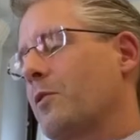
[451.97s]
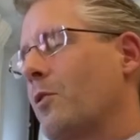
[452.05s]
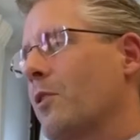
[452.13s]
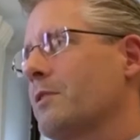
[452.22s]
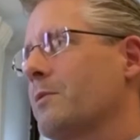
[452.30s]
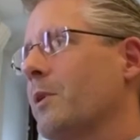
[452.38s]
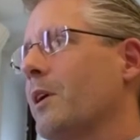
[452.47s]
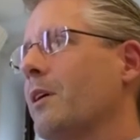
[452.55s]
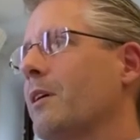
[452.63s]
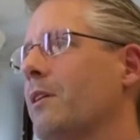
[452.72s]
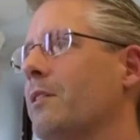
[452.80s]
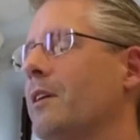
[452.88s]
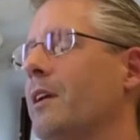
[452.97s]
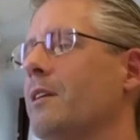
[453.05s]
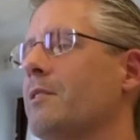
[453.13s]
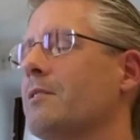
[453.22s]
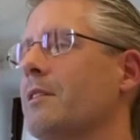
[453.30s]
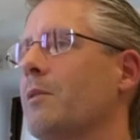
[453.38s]
course, we
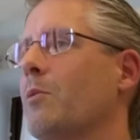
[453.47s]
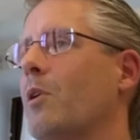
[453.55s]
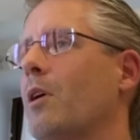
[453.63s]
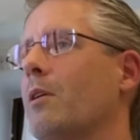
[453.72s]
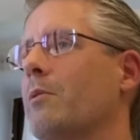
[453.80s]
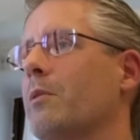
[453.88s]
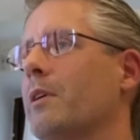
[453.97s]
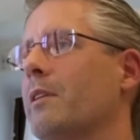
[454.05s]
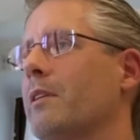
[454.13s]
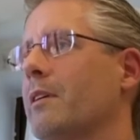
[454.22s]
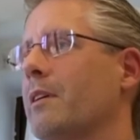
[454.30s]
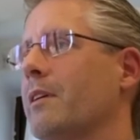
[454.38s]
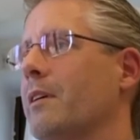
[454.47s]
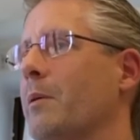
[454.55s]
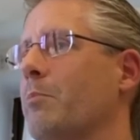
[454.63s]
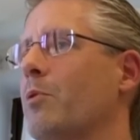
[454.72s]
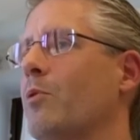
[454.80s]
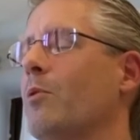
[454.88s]
continuously work with the
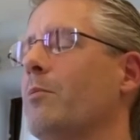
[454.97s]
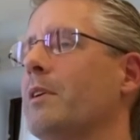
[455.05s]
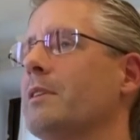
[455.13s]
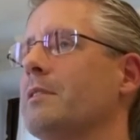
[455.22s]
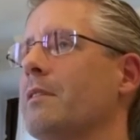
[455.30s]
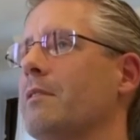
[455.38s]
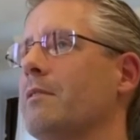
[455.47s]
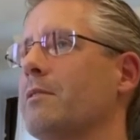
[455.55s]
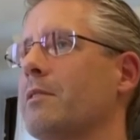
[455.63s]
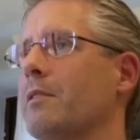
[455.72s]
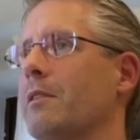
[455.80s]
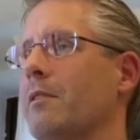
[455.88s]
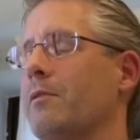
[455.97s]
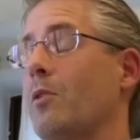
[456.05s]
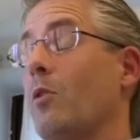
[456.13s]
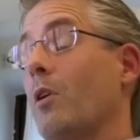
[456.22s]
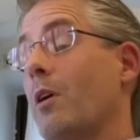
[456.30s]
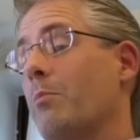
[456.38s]
improvements of
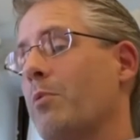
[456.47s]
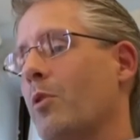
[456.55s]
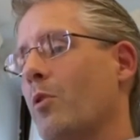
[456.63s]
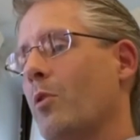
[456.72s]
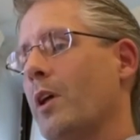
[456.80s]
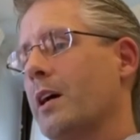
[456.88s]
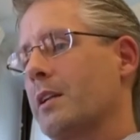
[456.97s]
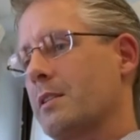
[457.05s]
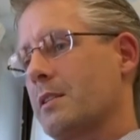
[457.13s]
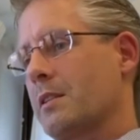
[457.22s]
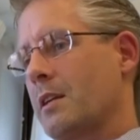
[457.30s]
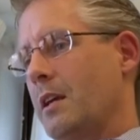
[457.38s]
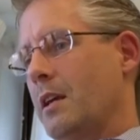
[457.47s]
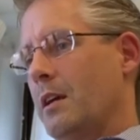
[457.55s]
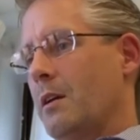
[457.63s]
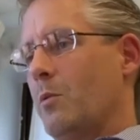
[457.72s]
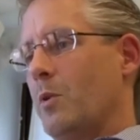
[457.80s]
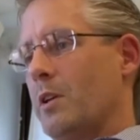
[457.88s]
all our products,
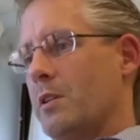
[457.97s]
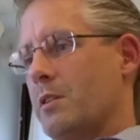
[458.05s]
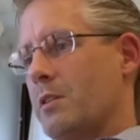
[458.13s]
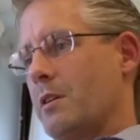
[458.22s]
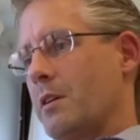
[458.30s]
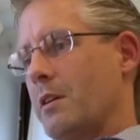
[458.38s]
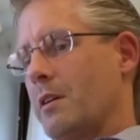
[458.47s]
which